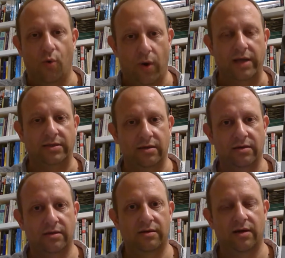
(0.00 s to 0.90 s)
a
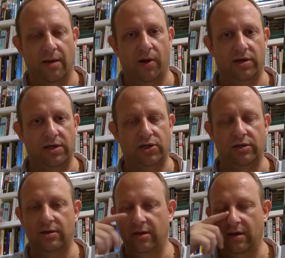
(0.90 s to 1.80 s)
politician.
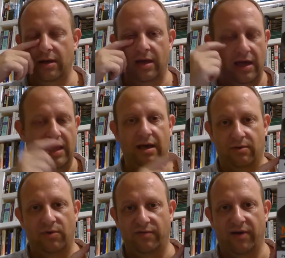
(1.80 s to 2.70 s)
Here we find
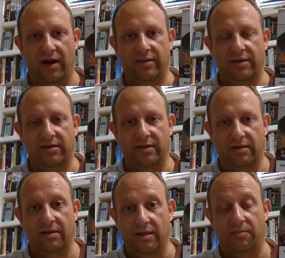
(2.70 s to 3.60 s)
that the people who
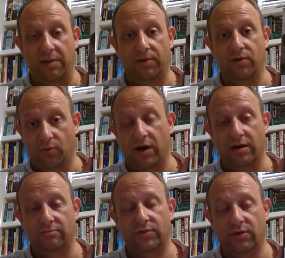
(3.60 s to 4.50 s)
were soldiers in the
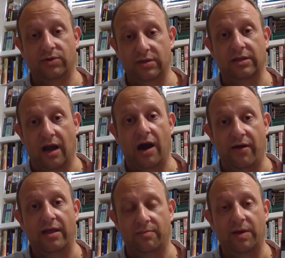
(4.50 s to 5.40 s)
IRA, the people who did
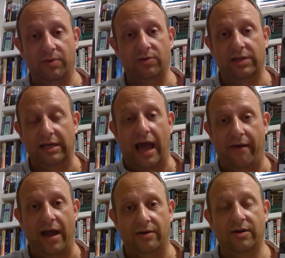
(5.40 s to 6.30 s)
carry out
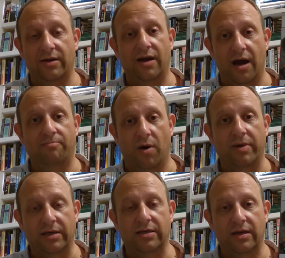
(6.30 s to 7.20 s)
bombings, say
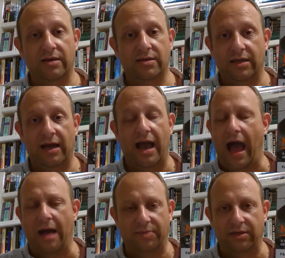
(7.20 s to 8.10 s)
absolutely
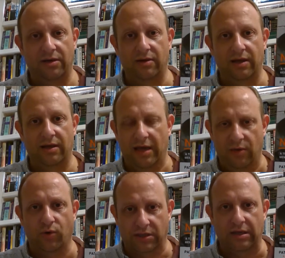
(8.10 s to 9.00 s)
he was the leader of
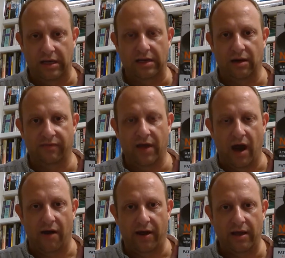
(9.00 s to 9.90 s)
the IRA. He
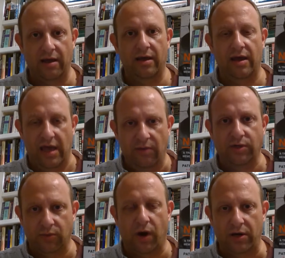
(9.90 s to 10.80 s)
was the one who sent
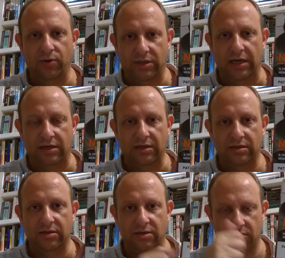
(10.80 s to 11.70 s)
us to A,
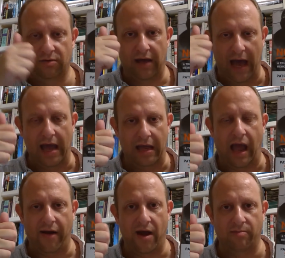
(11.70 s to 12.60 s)
carry out bombings,
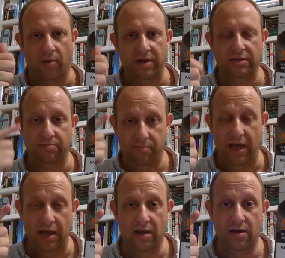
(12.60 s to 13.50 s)
B, to
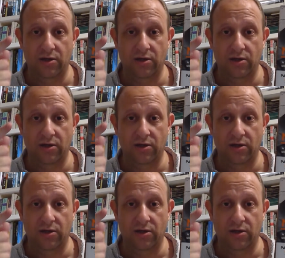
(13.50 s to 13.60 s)
kill